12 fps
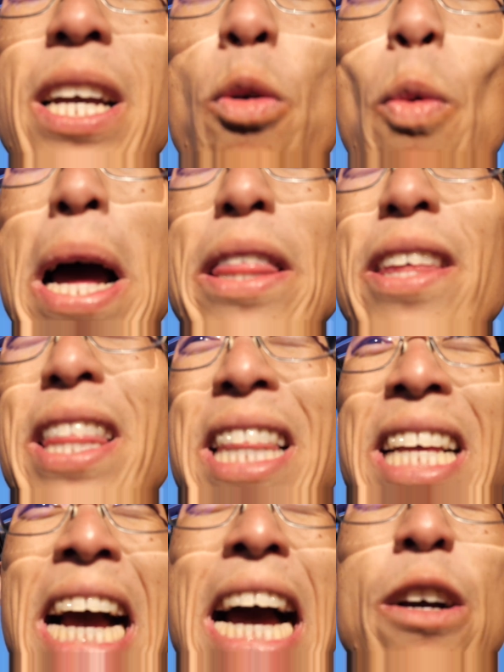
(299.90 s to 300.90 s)
rather
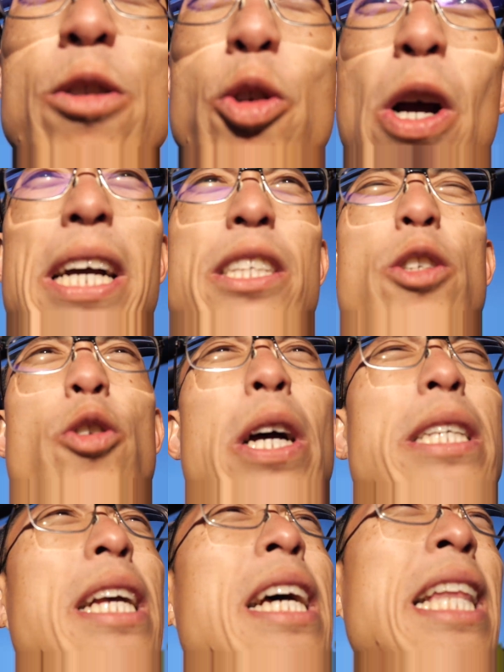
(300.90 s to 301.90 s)
than the guy who tries to
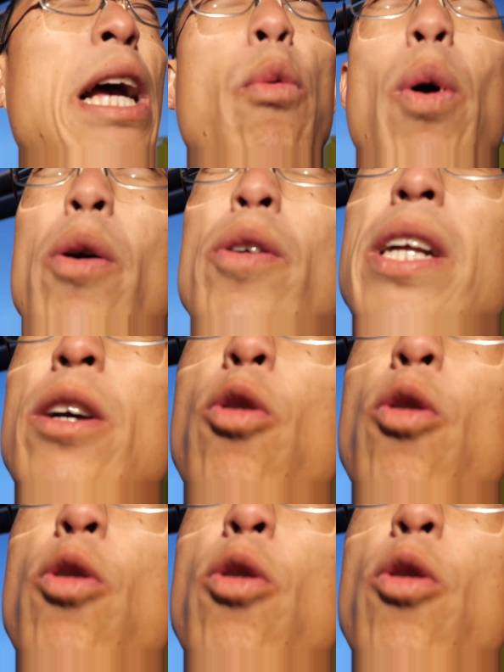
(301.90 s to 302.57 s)
dress like, what would a